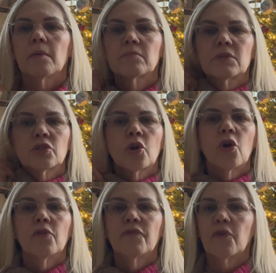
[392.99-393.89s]

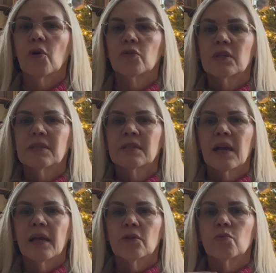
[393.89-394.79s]
scarf on the
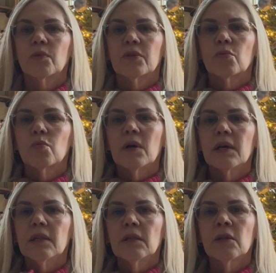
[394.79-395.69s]
side with
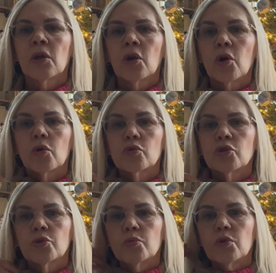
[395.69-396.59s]
1 or
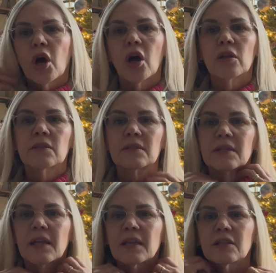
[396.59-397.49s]
2 knots,
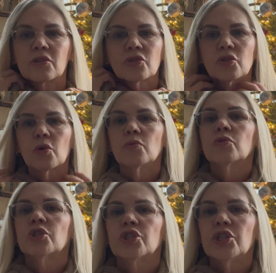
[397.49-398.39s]
and it's so
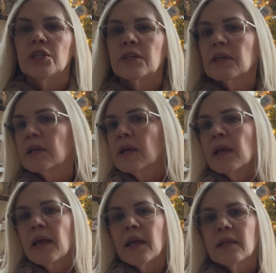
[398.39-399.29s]
chic
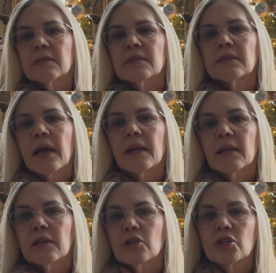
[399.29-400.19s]
and
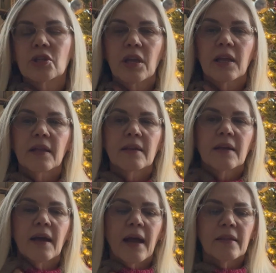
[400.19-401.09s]
stylish,
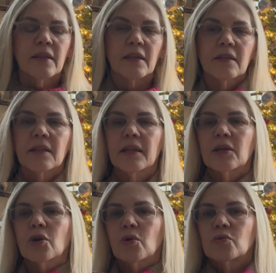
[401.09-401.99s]
and I think that
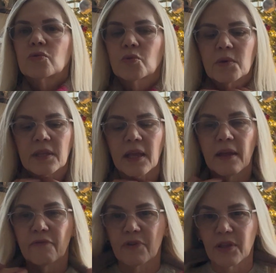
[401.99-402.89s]
it goes with
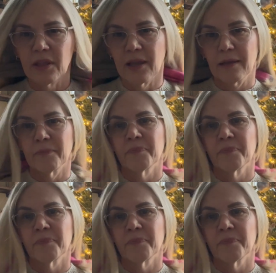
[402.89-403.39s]
everything.